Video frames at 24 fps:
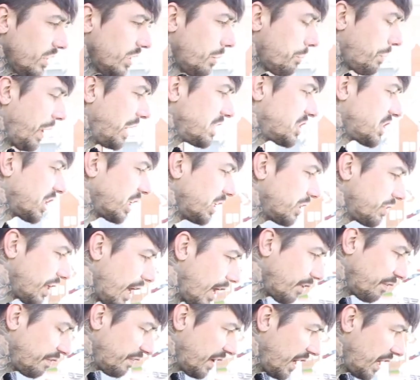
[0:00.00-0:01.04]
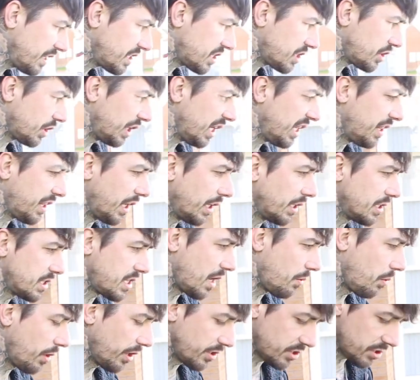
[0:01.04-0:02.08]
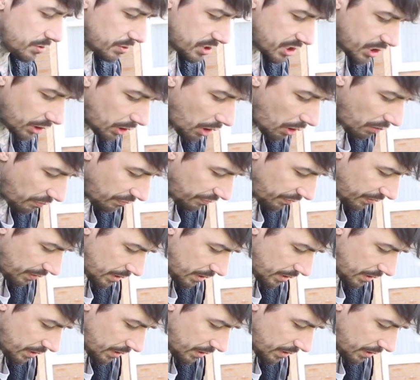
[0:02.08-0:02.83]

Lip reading: And basically they're the first three things that I want to do to the Golf.